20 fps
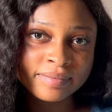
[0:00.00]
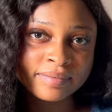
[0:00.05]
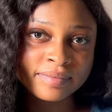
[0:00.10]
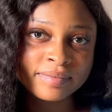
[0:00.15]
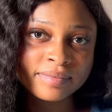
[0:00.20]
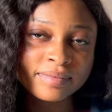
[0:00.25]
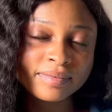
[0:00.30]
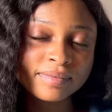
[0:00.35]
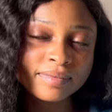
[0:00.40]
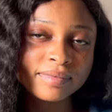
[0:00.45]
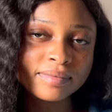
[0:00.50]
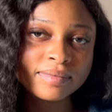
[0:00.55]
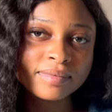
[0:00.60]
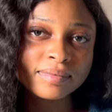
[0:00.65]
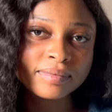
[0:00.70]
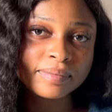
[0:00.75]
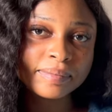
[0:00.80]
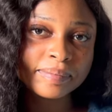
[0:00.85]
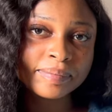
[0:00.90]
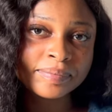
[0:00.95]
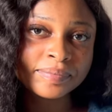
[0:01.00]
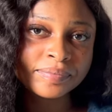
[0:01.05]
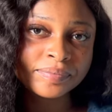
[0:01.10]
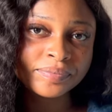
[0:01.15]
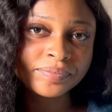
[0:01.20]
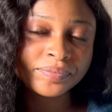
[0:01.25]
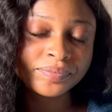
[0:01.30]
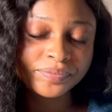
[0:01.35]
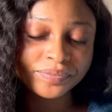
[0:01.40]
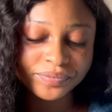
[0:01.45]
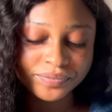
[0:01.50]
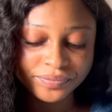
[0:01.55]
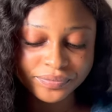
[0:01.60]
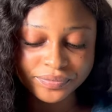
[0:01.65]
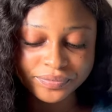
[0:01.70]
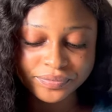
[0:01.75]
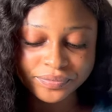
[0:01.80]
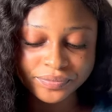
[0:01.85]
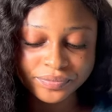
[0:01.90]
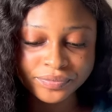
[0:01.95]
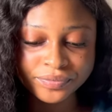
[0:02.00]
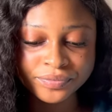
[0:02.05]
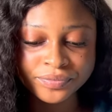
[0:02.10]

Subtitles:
(not speaking)